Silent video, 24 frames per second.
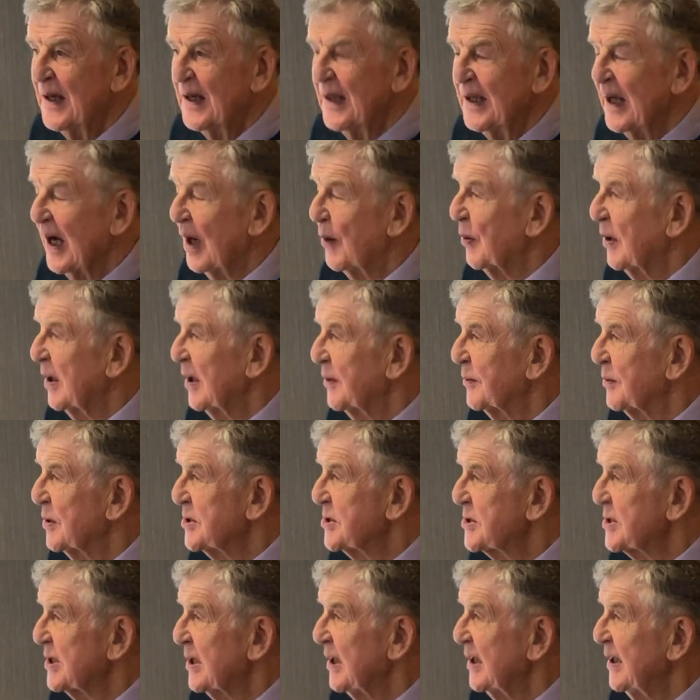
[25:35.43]
Yeah, well, it
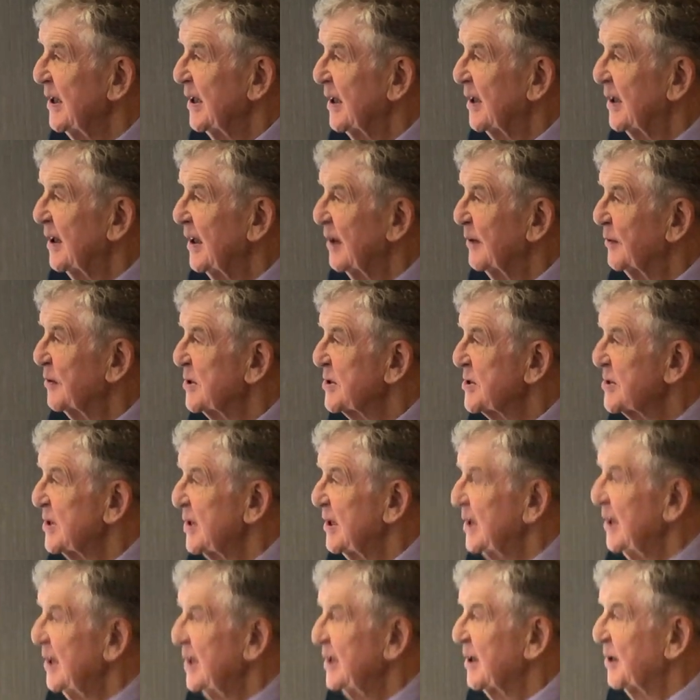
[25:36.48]
was the
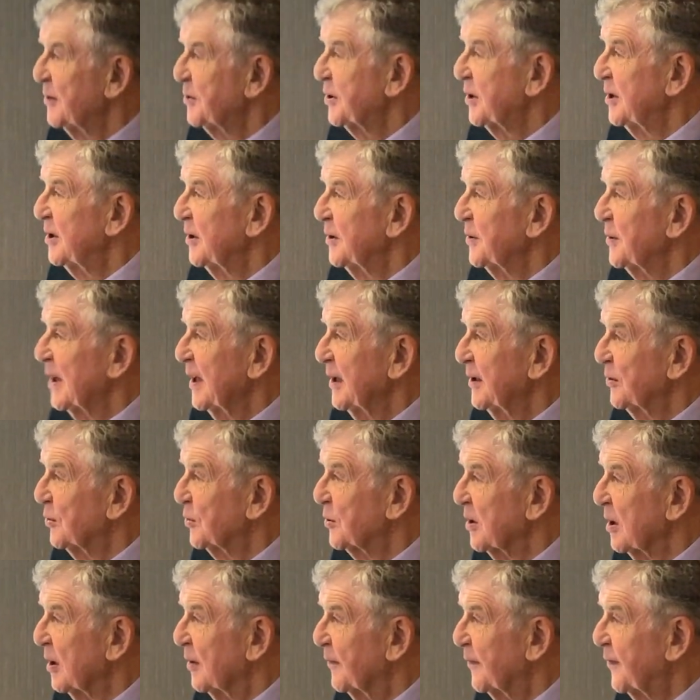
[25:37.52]
EOQ annual
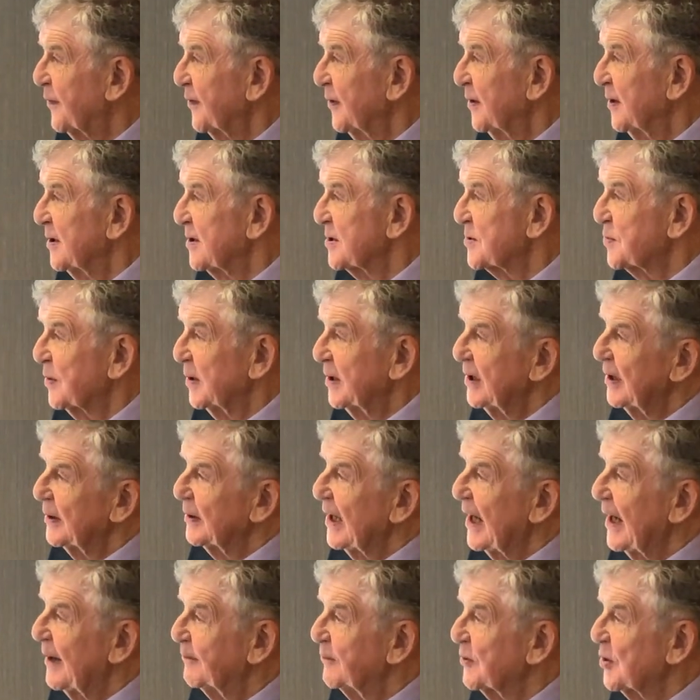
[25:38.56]
conference when it
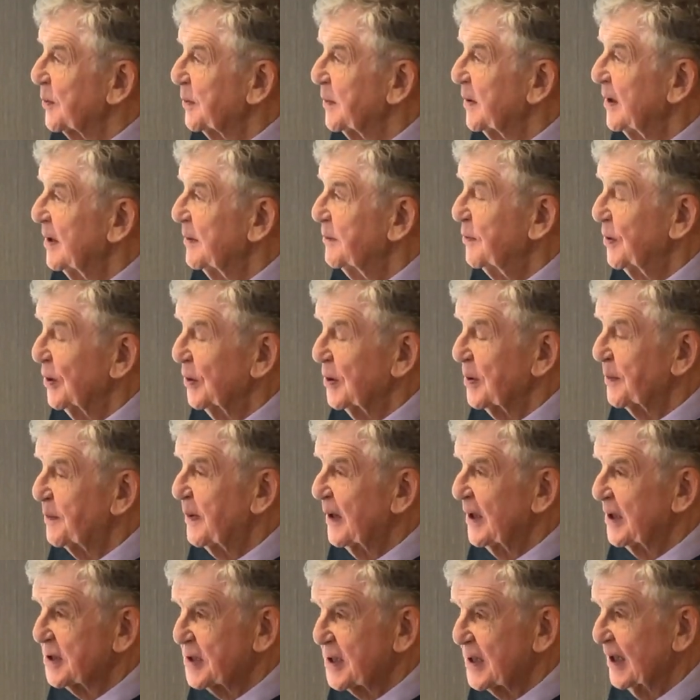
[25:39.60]
happened to be in
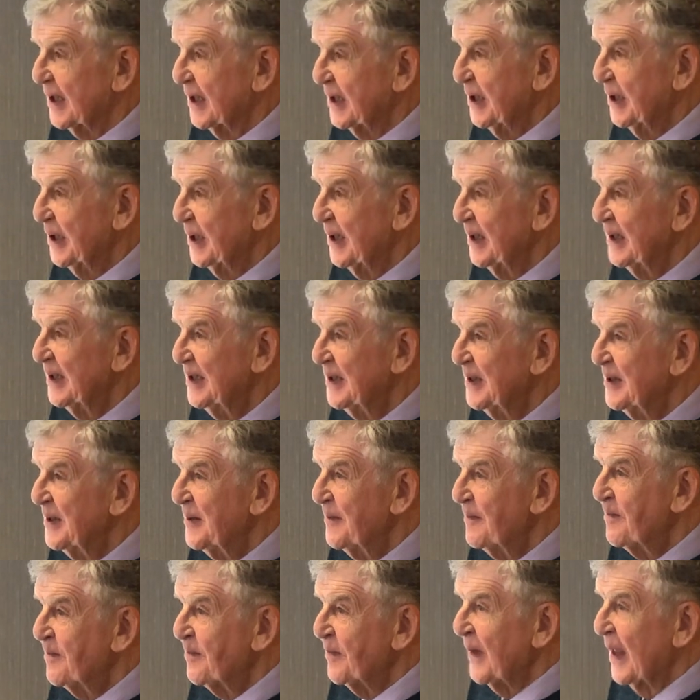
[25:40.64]
Budapest that year,
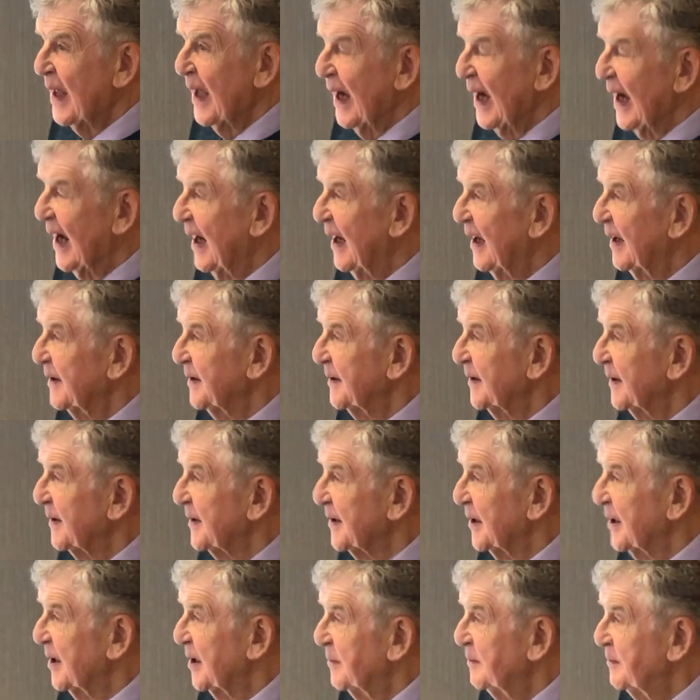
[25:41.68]
and
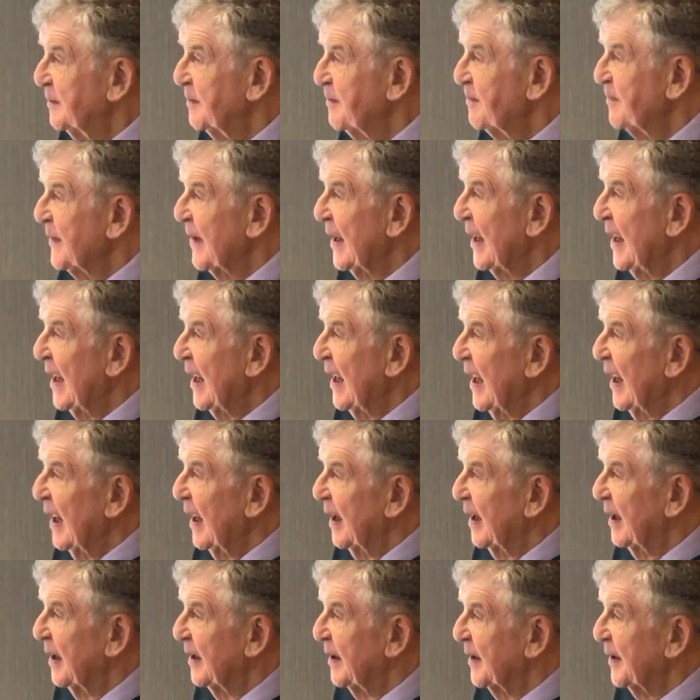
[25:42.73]

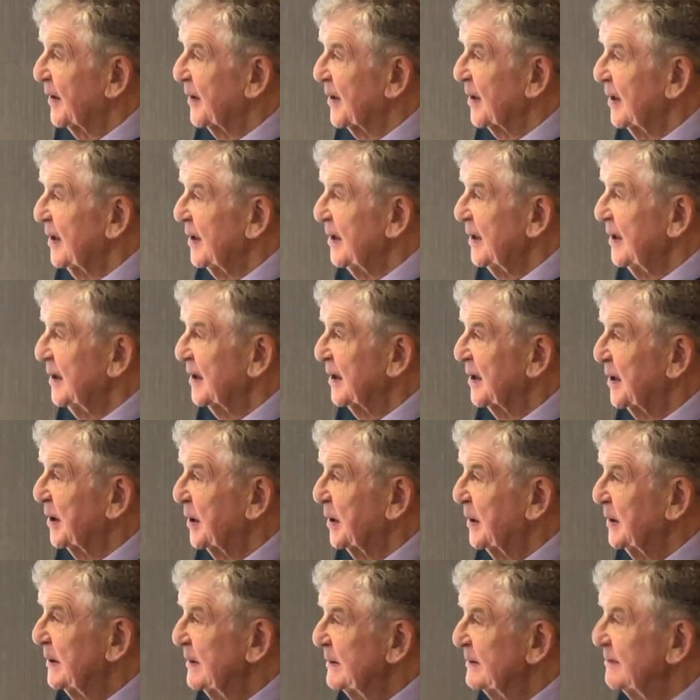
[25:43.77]

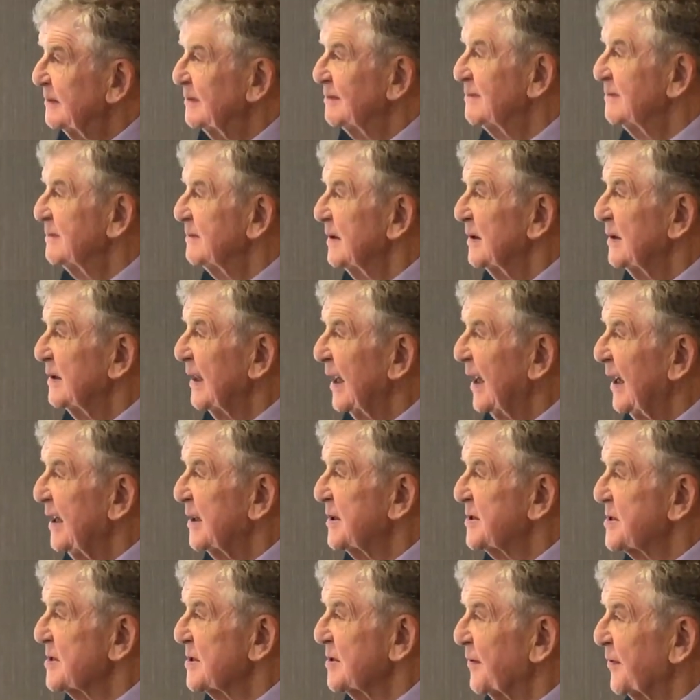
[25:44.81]
the
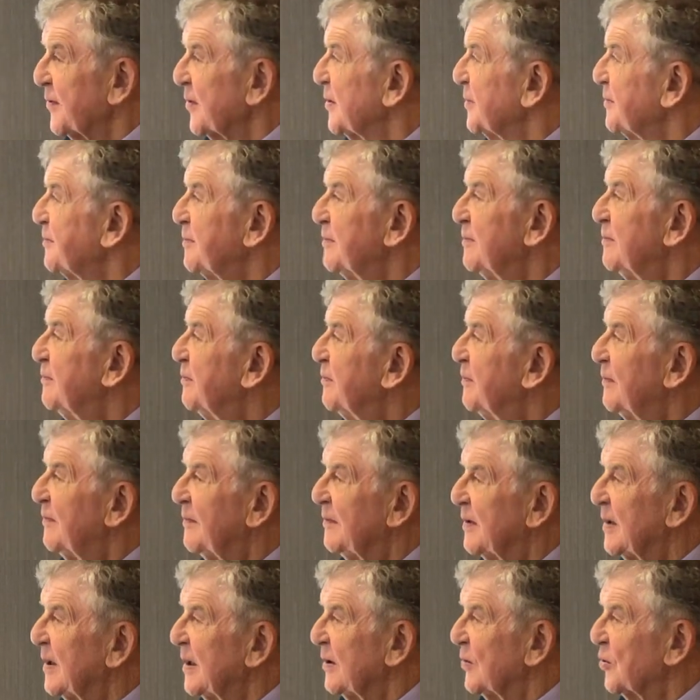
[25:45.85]
heads of the
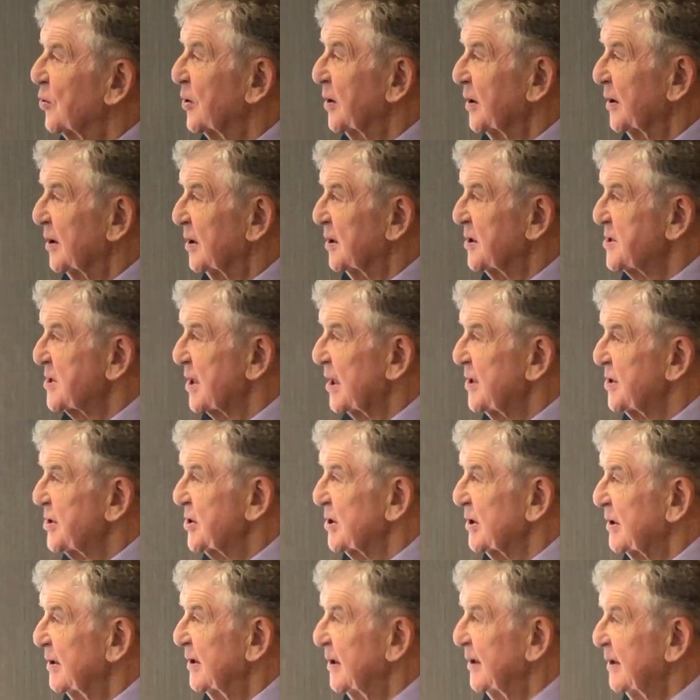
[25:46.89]

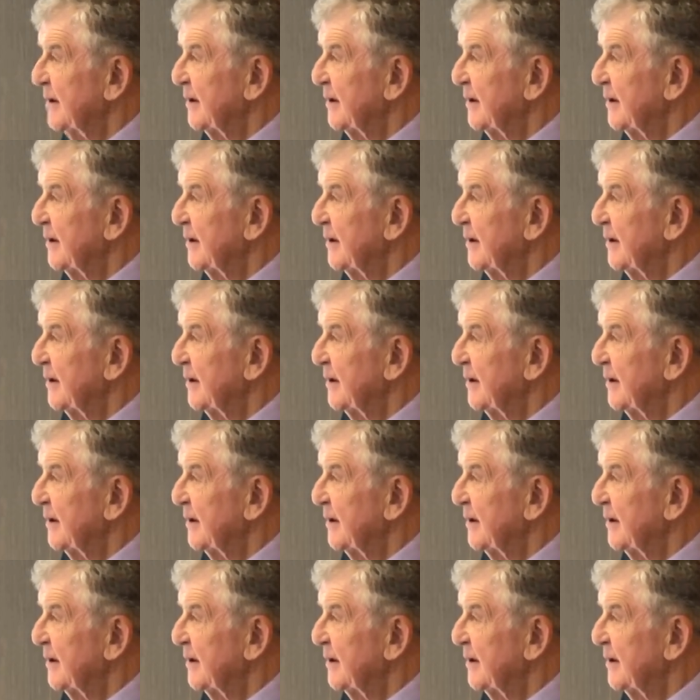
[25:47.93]
organisation